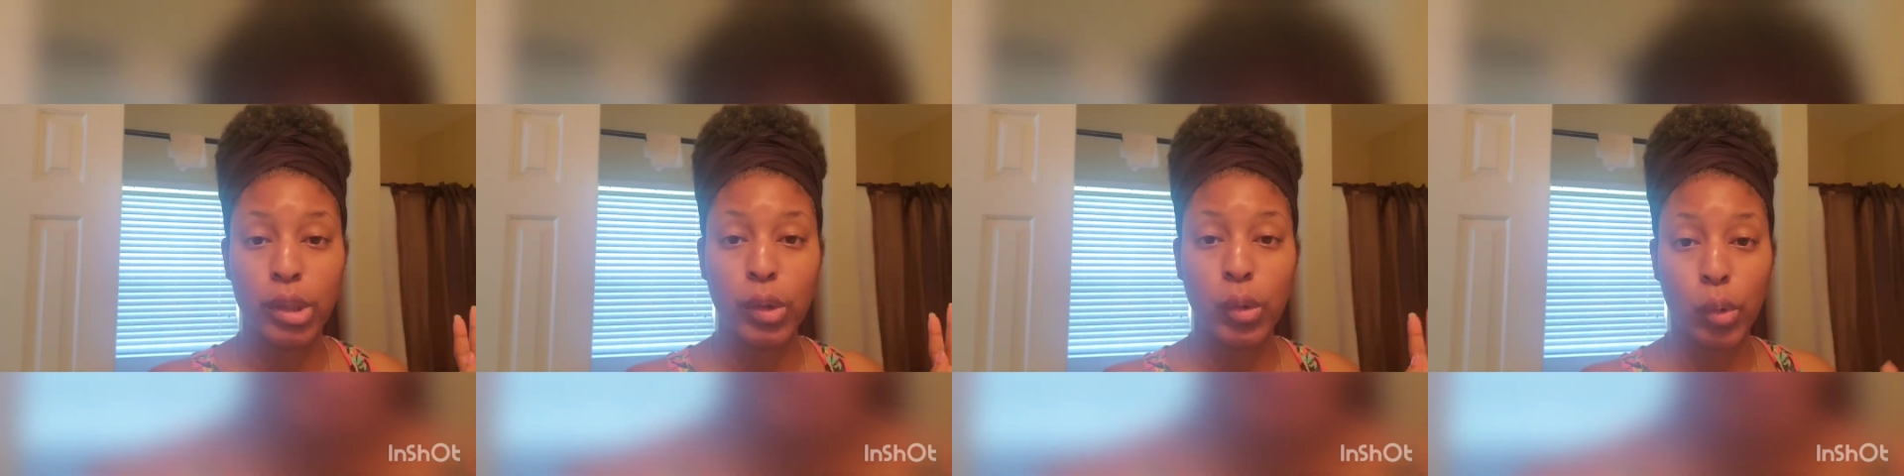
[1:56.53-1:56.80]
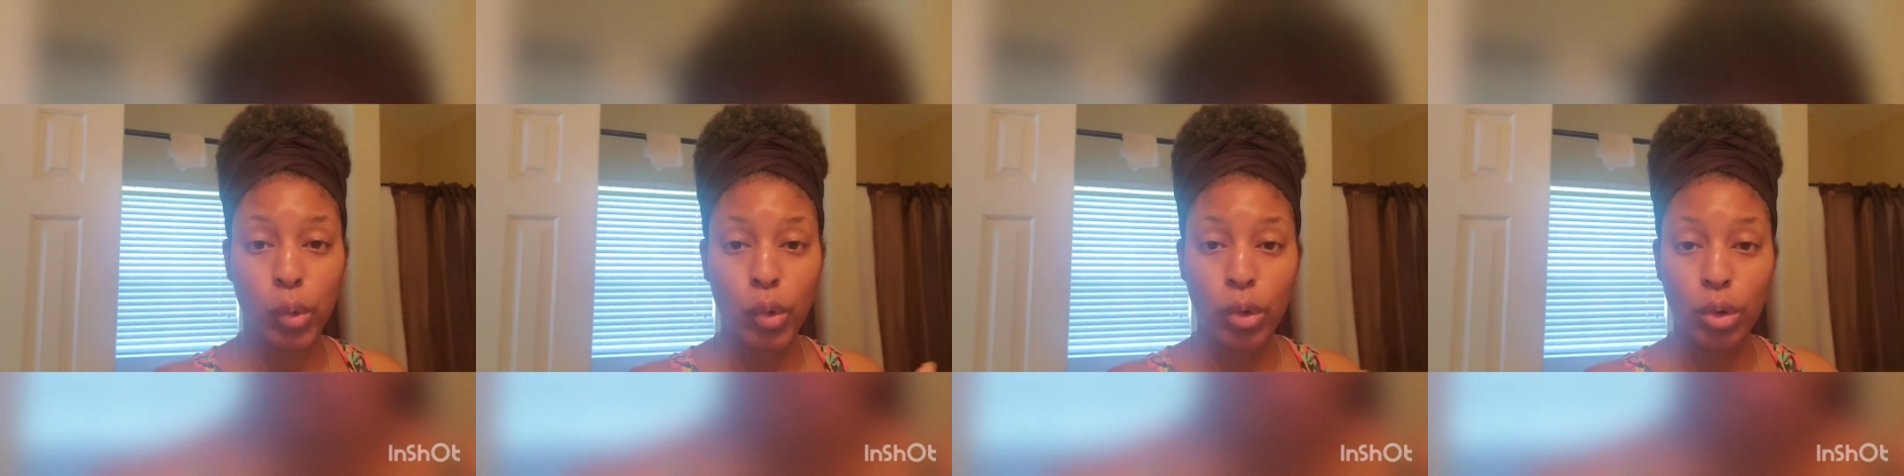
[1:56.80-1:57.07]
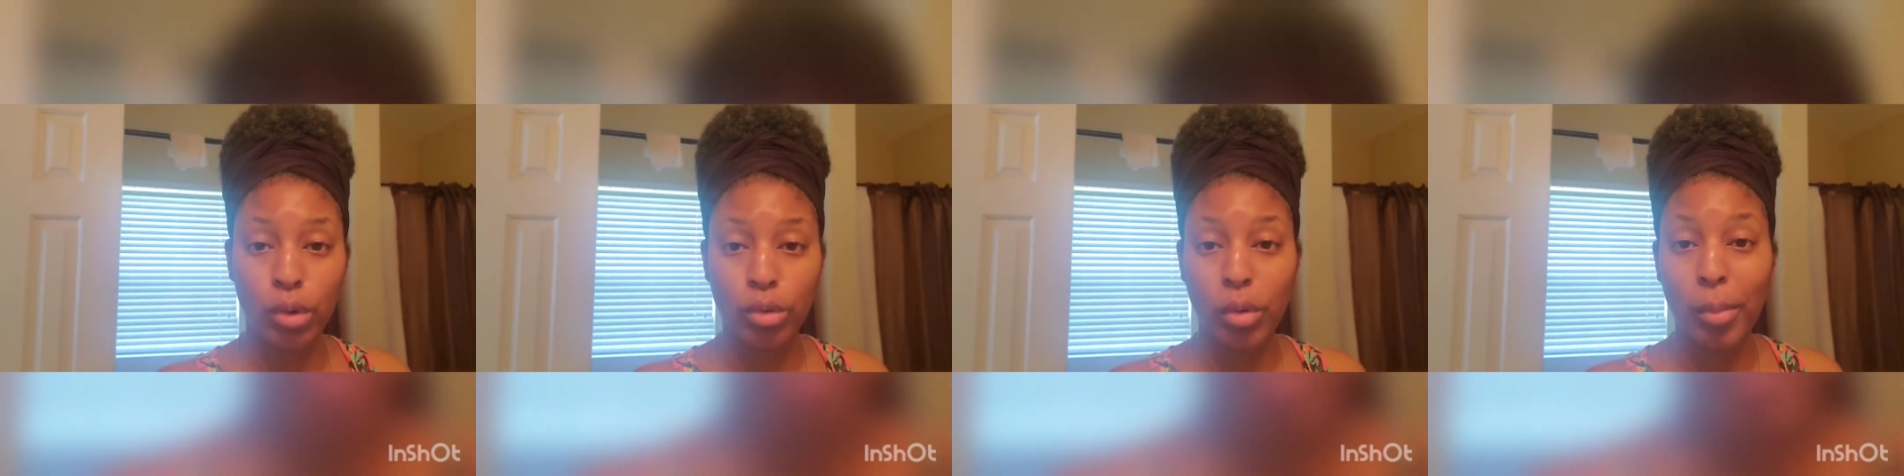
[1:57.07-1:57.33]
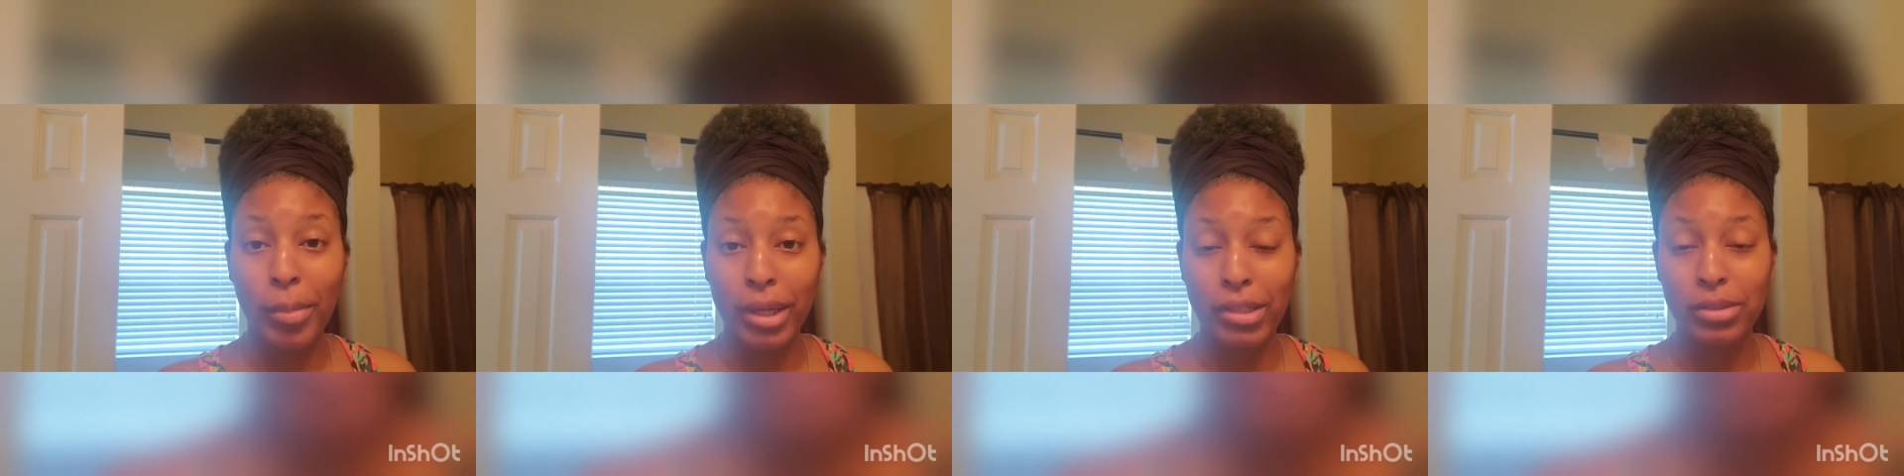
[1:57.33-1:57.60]

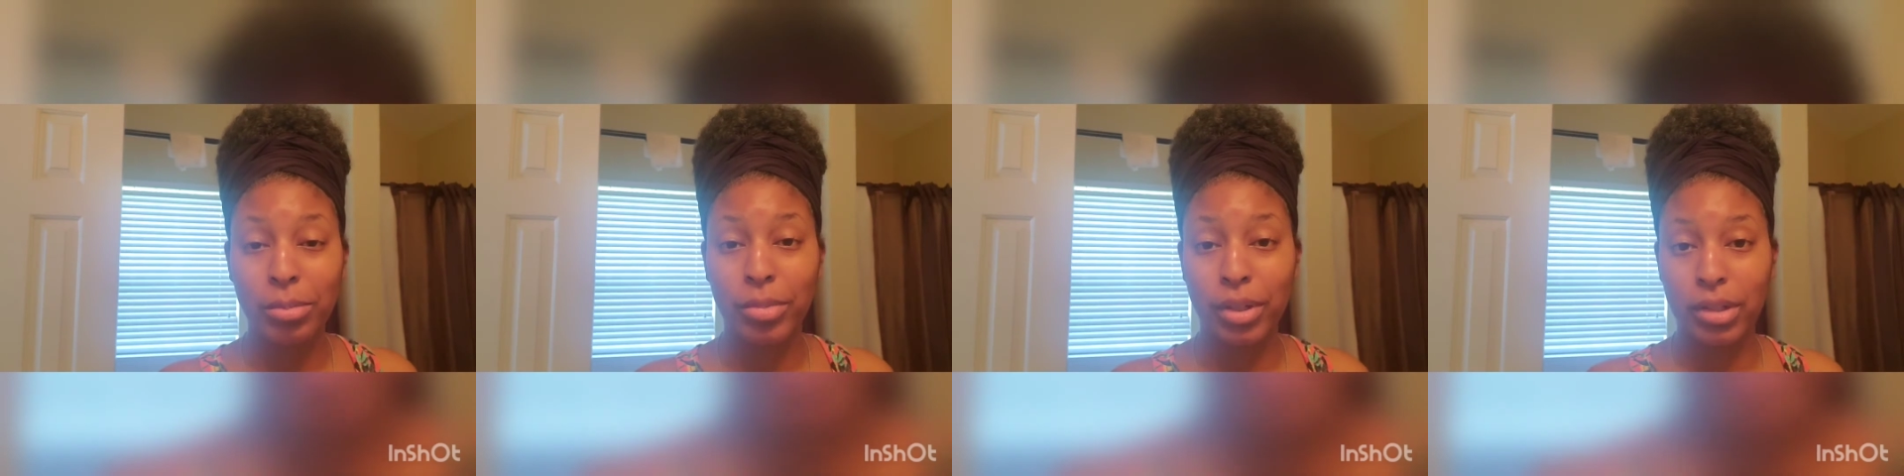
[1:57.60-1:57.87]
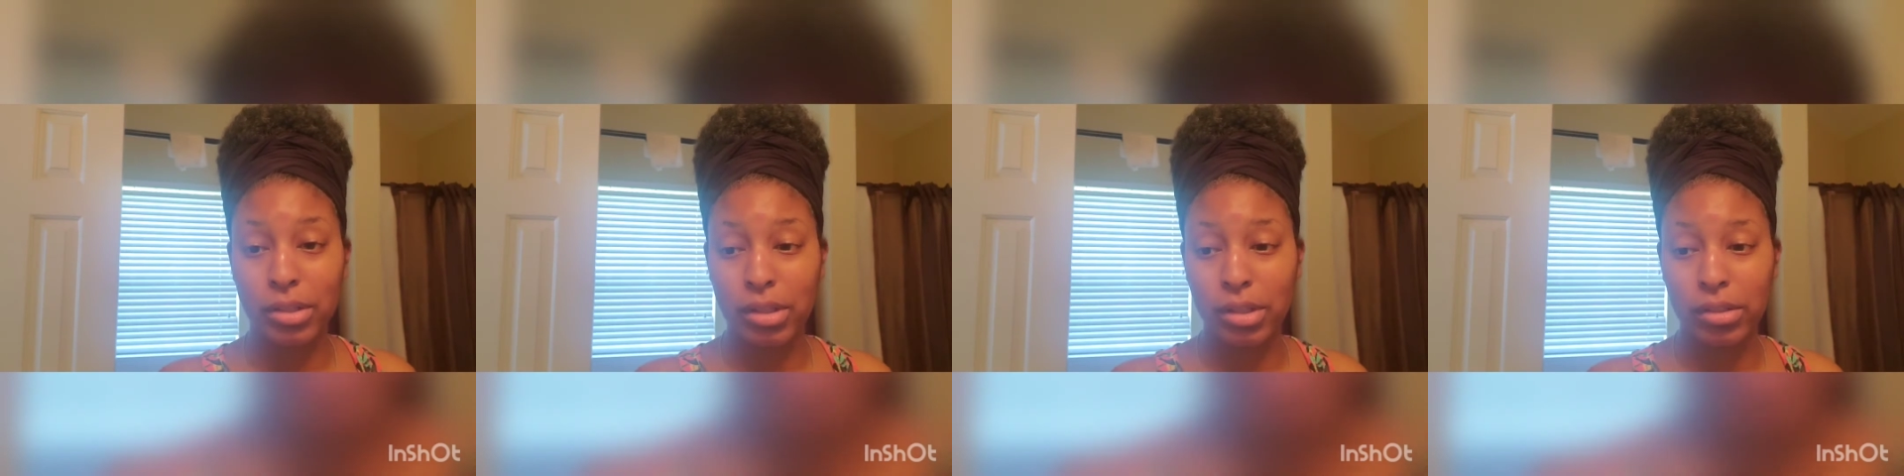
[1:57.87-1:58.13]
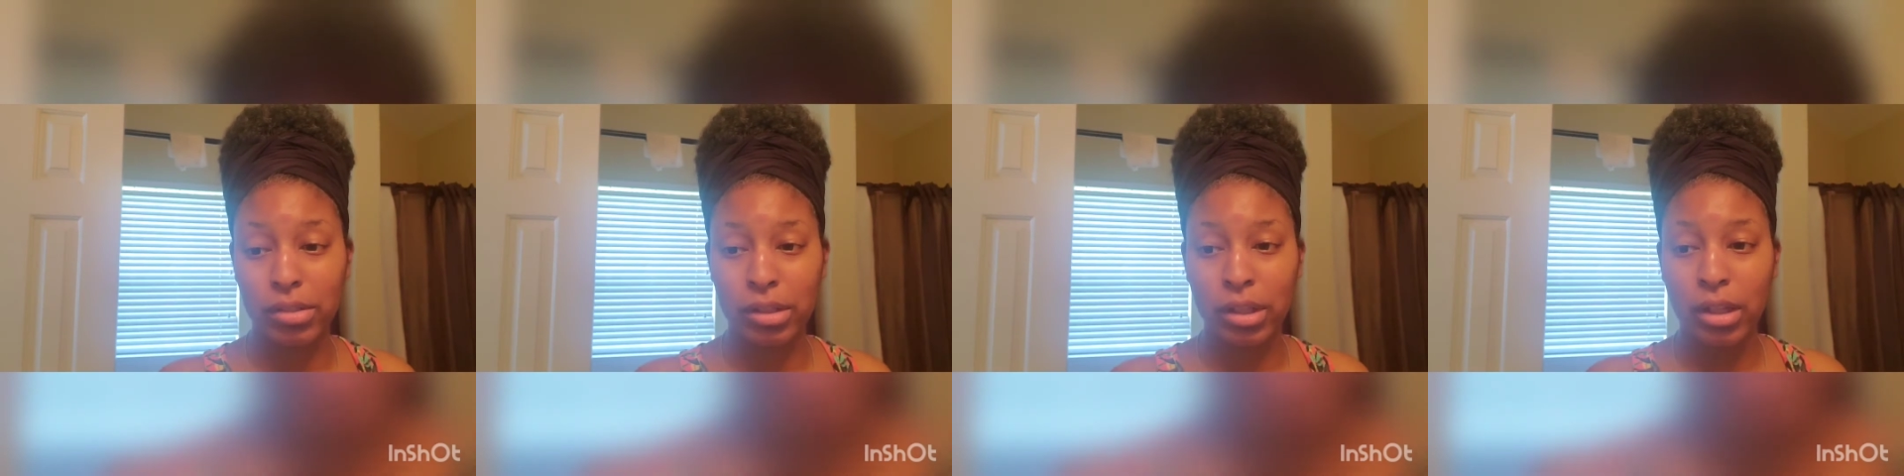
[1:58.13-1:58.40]
oil-based products